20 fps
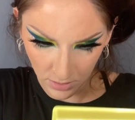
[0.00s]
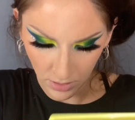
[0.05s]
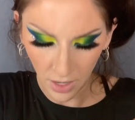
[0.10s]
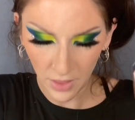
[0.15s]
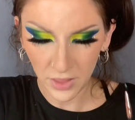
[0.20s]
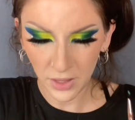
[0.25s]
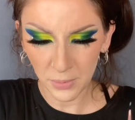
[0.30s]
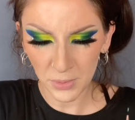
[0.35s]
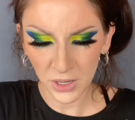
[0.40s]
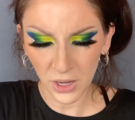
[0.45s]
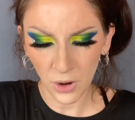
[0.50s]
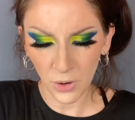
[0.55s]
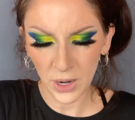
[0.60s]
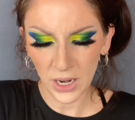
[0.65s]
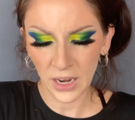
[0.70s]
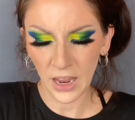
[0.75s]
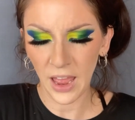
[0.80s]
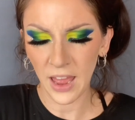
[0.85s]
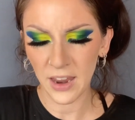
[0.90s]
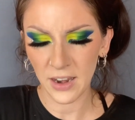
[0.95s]
I think I'm gonna go
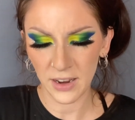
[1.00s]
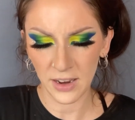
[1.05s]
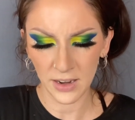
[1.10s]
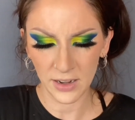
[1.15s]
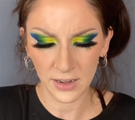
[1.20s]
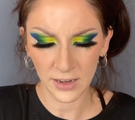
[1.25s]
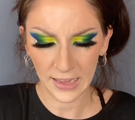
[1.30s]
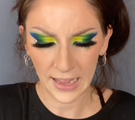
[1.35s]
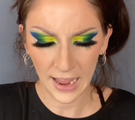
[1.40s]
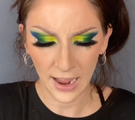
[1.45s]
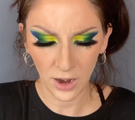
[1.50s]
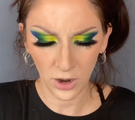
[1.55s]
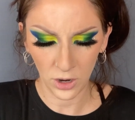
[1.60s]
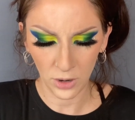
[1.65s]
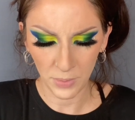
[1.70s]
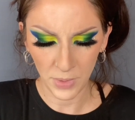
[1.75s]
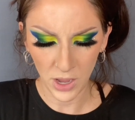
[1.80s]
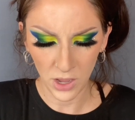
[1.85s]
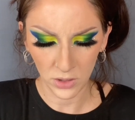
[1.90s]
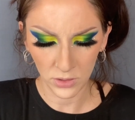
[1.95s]
ahead and
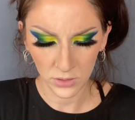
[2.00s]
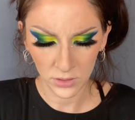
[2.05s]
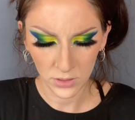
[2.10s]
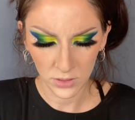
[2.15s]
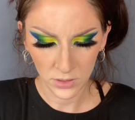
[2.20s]
caramel.